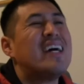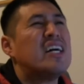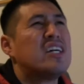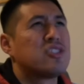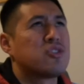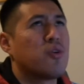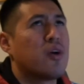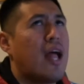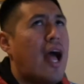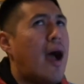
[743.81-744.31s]

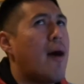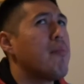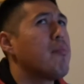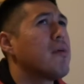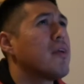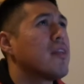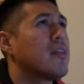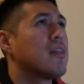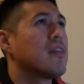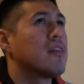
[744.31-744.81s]
So it
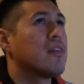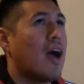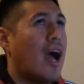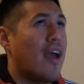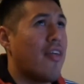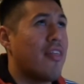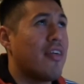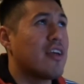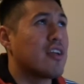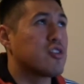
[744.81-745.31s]
happened, I
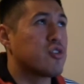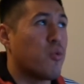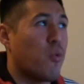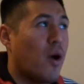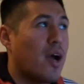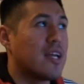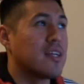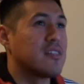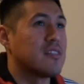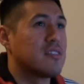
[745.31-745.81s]
think,
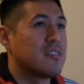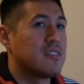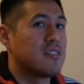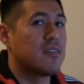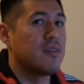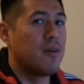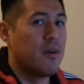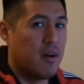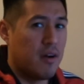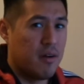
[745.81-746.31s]
twice
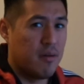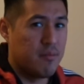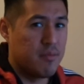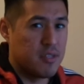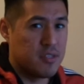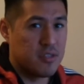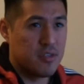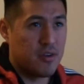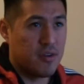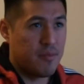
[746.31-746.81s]

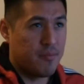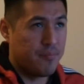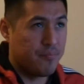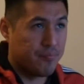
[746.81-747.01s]
this year.